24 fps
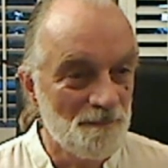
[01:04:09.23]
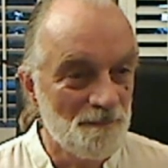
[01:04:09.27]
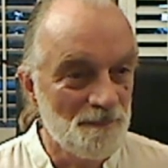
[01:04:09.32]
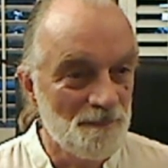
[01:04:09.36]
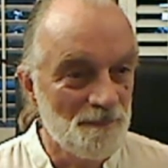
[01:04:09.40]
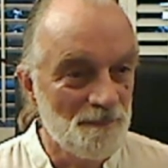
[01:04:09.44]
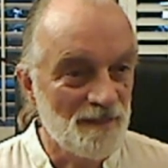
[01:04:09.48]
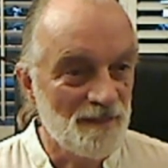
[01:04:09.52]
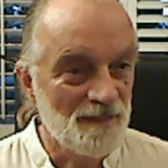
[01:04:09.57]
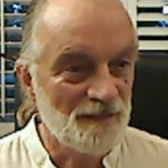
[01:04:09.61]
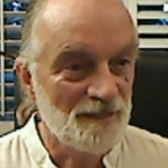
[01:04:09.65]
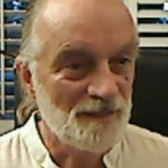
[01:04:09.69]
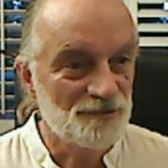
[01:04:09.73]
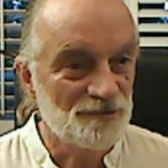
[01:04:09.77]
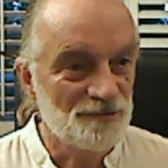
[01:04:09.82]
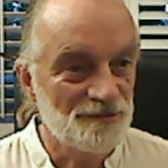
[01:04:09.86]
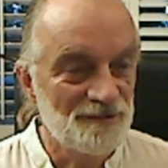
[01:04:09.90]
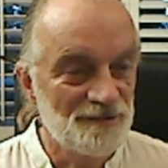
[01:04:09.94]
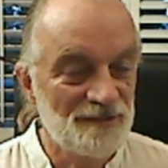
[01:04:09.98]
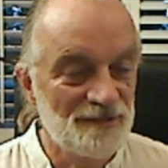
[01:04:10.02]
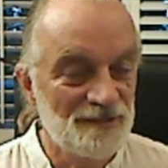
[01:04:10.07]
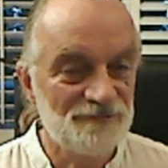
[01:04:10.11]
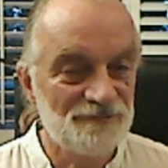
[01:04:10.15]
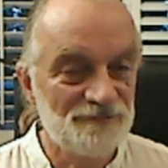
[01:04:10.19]
and to
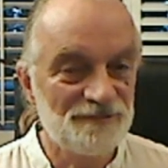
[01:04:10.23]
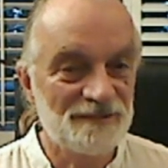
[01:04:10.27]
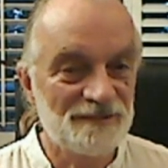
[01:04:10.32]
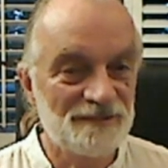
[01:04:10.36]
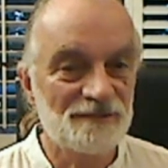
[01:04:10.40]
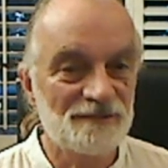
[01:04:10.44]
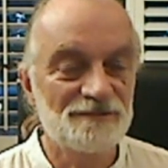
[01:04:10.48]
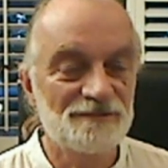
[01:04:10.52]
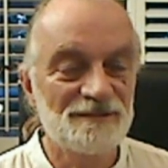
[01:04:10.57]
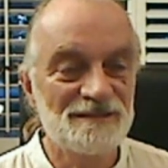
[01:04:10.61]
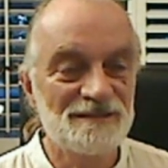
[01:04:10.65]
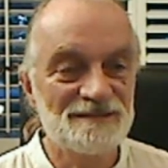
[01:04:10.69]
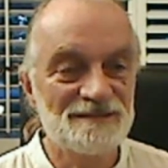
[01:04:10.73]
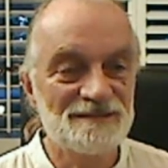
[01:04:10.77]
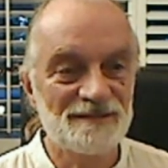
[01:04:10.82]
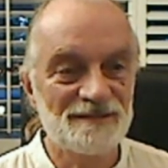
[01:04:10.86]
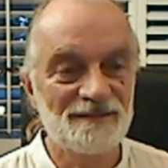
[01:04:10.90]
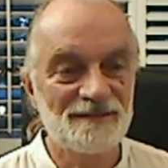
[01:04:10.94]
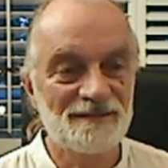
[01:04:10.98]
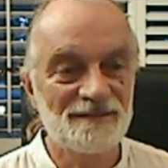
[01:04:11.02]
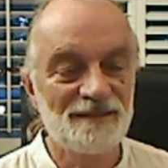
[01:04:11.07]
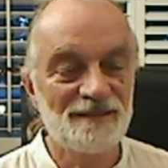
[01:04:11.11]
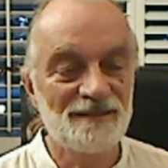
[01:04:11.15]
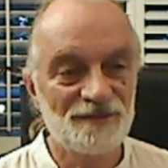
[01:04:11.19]
live
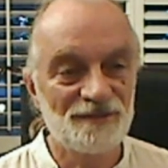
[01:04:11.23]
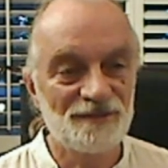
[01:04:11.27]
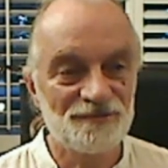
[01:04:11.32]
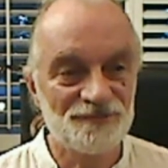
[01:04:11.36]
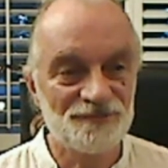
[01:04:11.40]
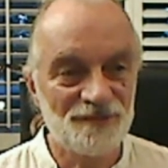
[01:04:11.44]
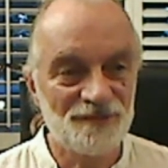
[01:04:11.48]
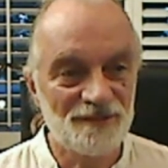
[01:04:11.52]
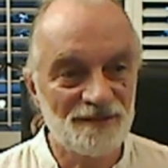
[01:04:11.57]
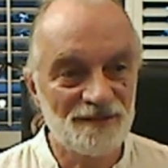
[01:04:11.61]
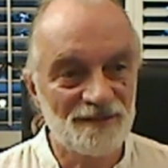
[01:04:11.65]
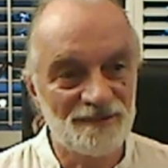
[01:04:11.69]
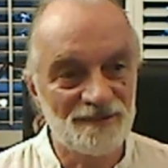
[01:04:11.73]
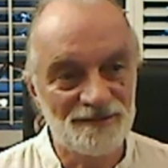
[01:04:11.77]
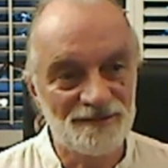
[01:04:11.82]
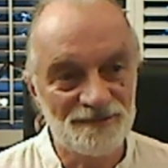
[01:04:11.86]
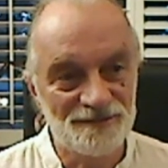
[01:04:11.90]
increasingly out of the heart.